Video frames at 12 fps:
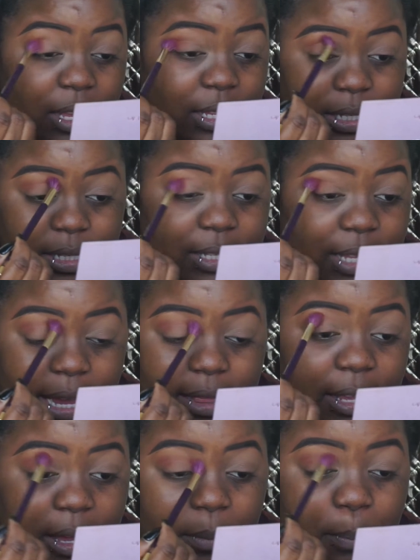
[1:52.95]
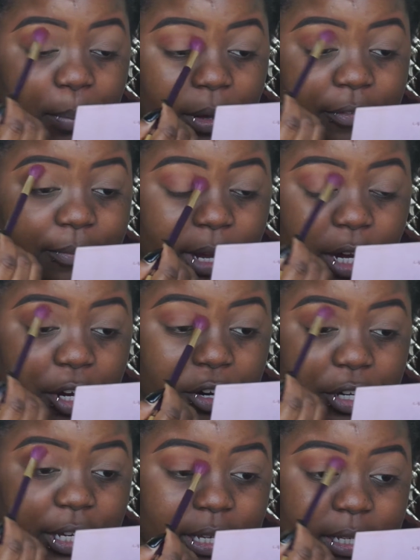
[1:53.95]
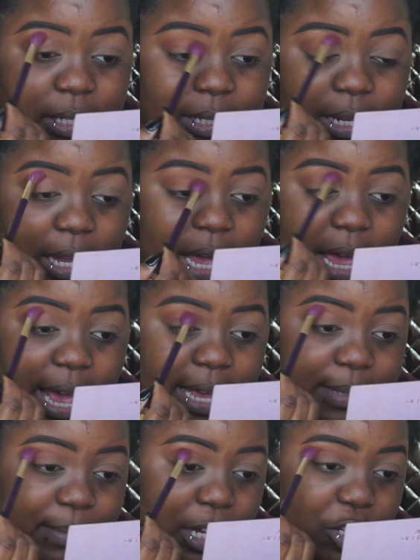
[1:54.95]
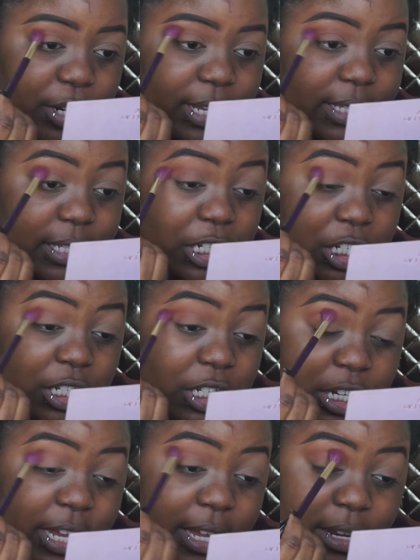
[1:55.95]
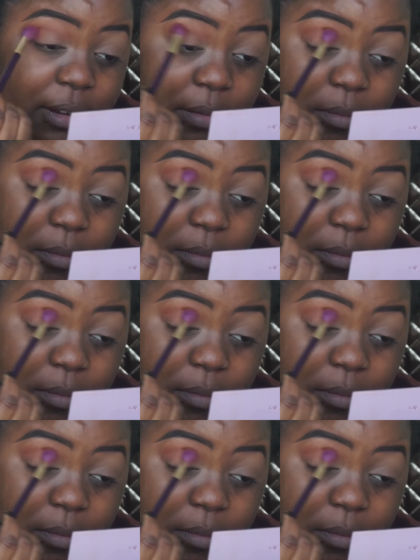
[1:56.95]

slightly above my crease as my transition shade.